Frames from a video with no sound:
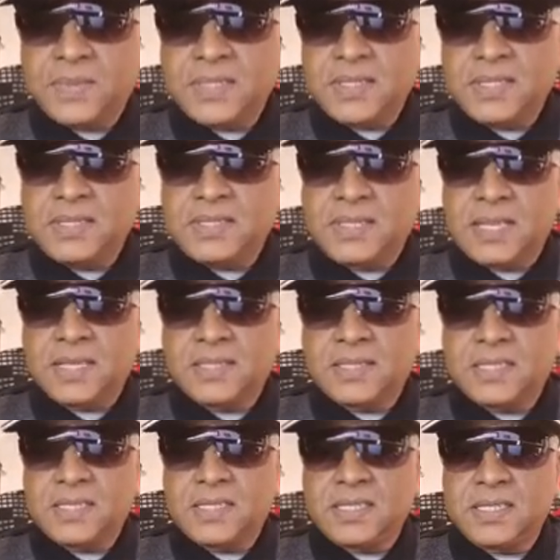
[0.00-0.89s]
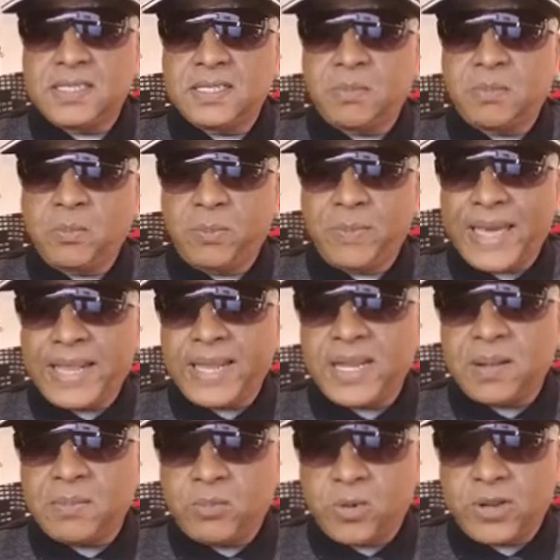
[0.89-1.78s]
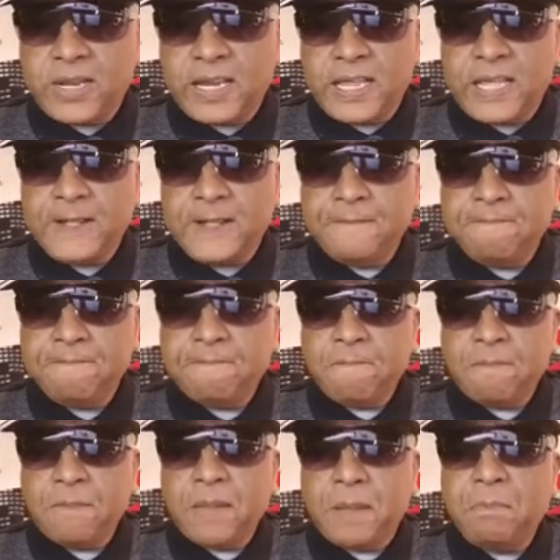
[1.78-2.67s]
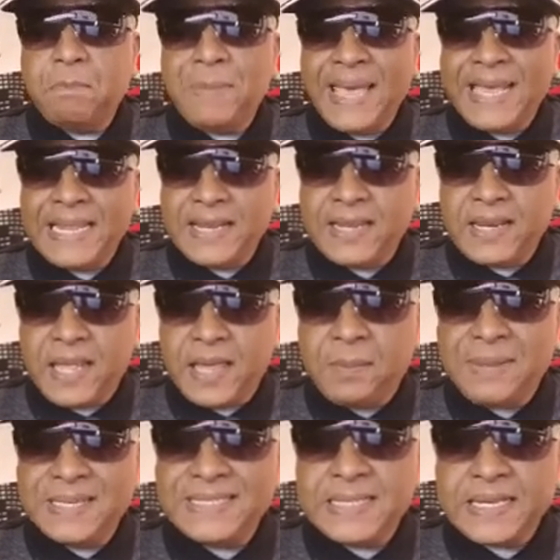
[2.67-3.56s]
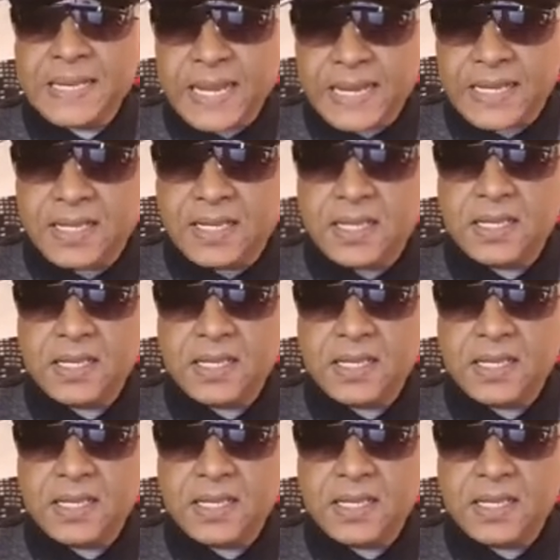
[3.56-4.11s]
She says she's married a Mudli. Maiden name is Reddy.